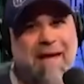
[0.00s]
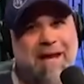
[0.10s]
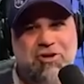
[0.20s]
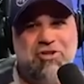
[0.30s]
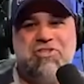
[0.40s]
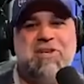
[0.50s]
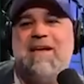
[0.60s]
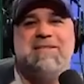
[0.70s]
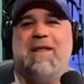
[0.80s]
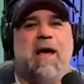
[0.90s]
And it just
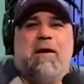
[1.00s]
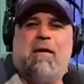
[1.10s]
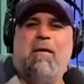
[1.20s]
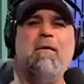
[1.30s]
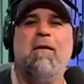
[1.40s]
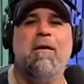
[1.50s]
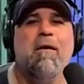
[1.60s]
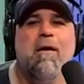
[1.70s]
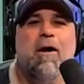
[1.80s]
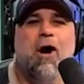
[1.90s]
says like
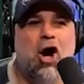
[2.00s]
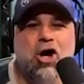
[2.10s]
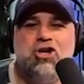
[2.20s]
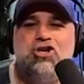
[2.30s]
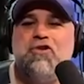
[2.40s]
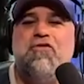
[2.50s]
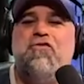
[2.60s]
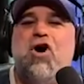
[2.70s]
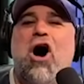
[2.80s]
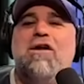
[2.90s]

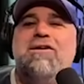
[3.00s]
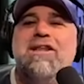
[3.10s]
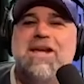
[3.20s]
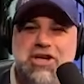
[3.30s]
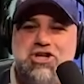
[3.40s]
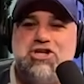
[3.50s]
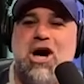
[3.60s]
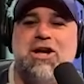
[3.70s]
unleashed,